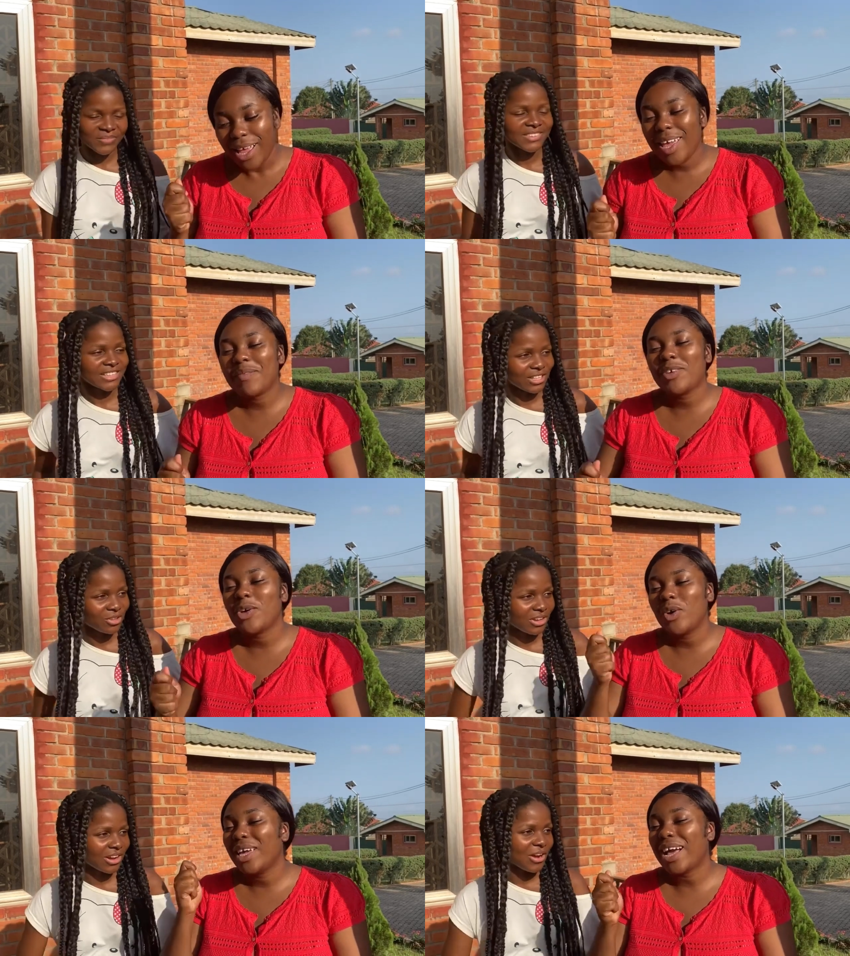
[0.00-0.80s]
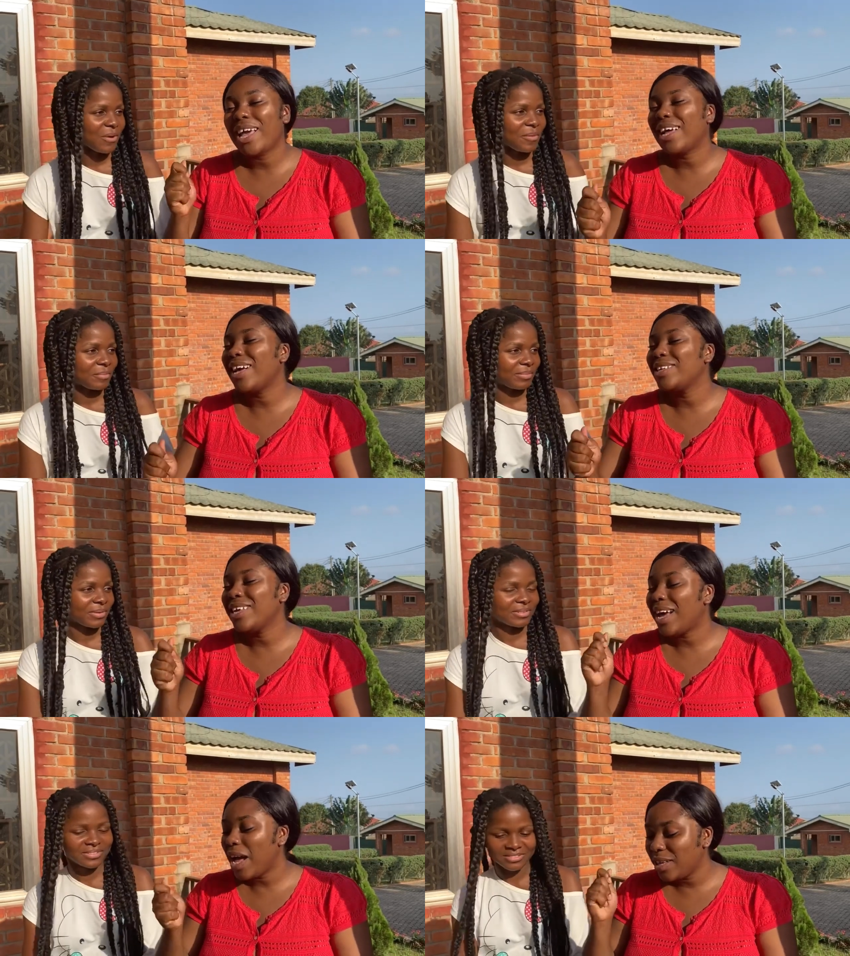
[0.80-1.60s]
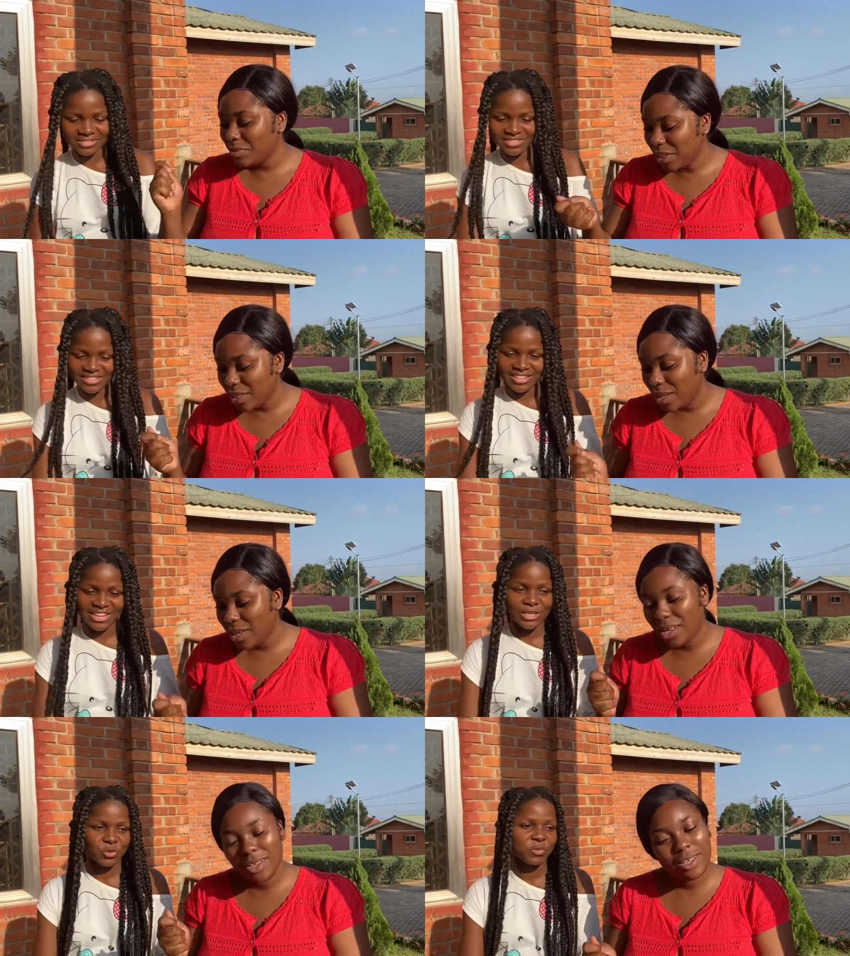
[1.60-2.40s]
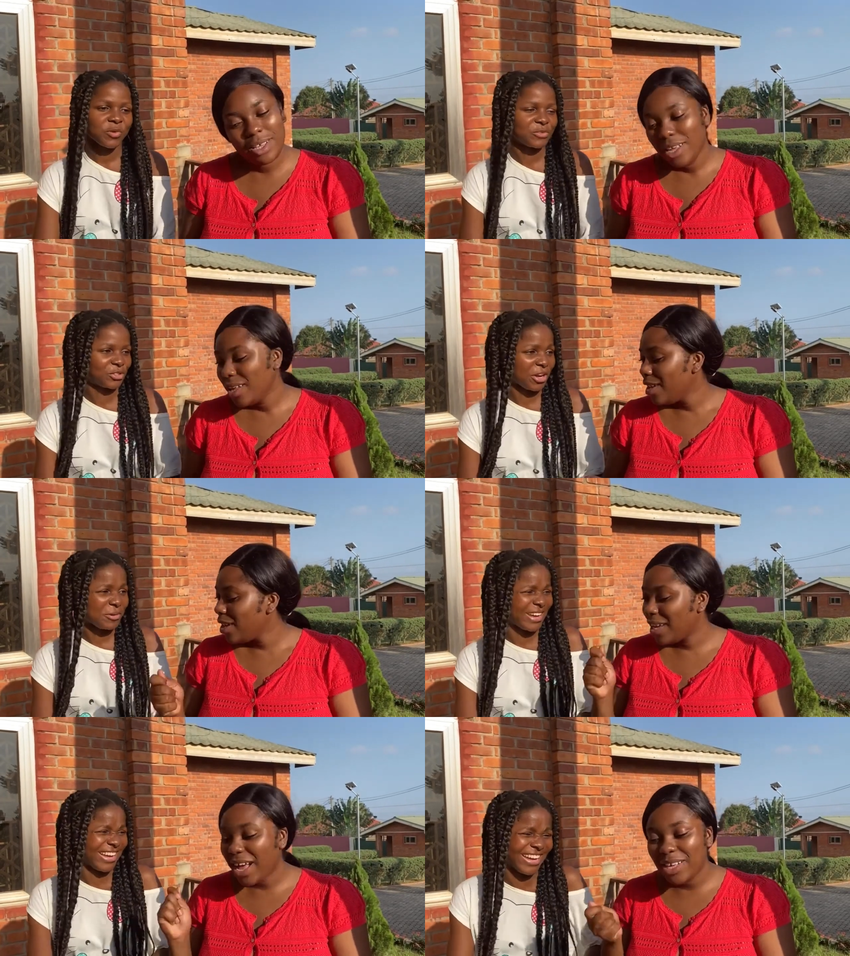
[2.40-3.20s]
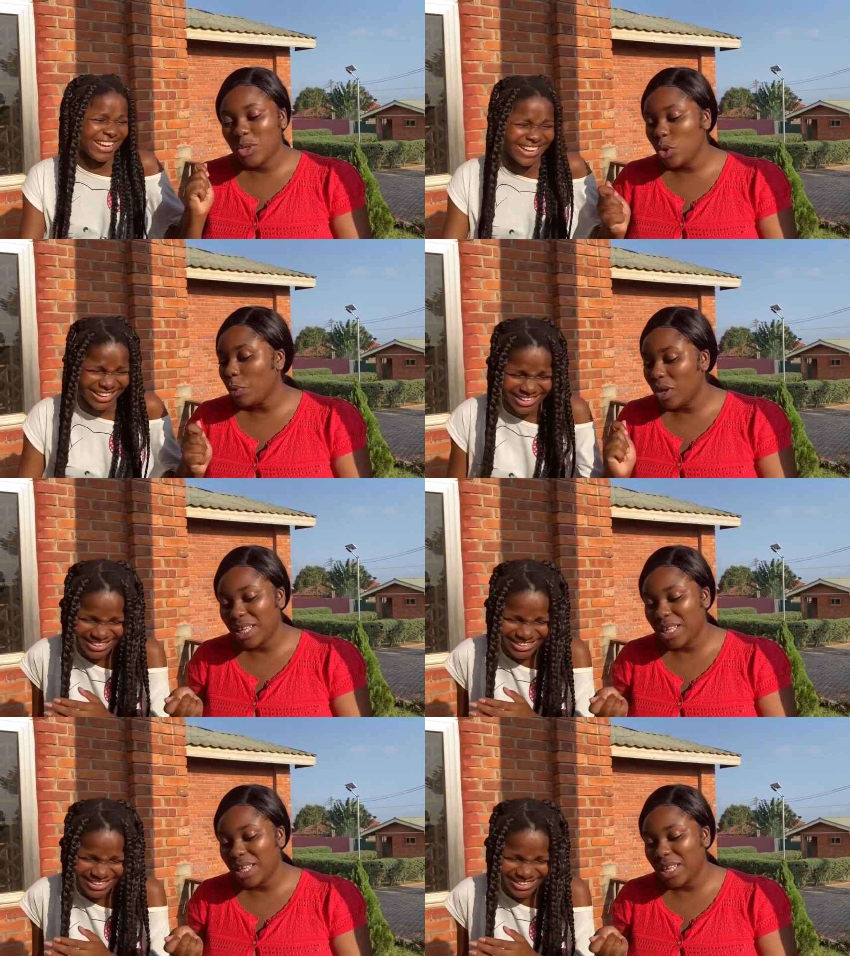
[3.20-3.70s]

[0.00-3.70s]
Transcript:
Speaker 1: Even your, it can, it can, it can, you can sweep your future away. You can sweep your